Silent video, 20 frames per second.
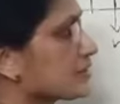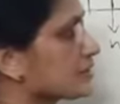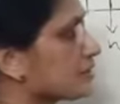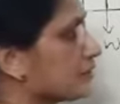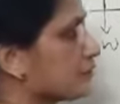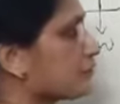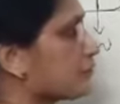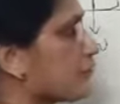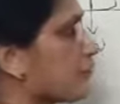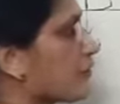
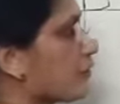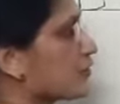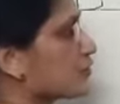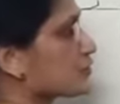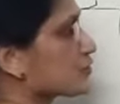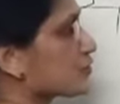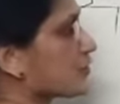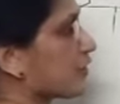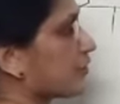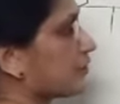the
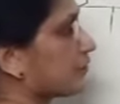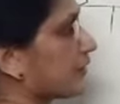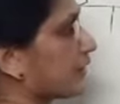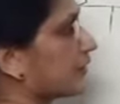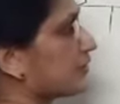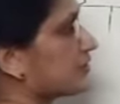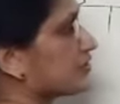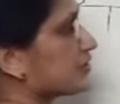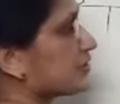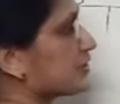force of
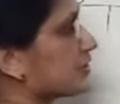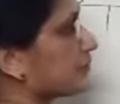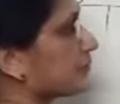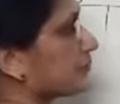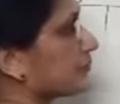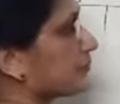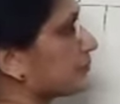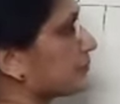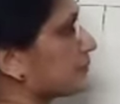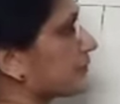
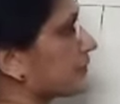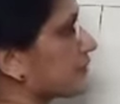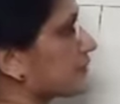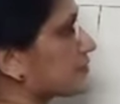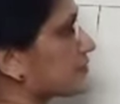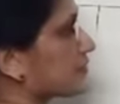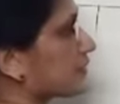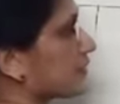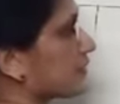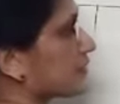engine
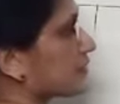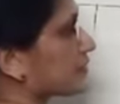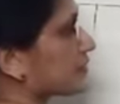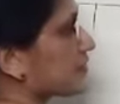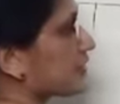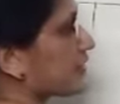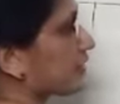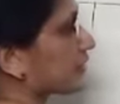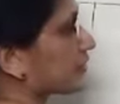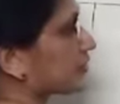is in this
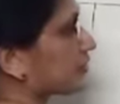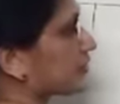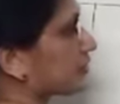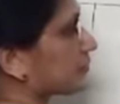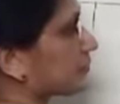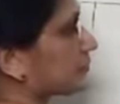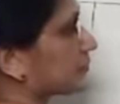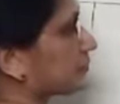direction.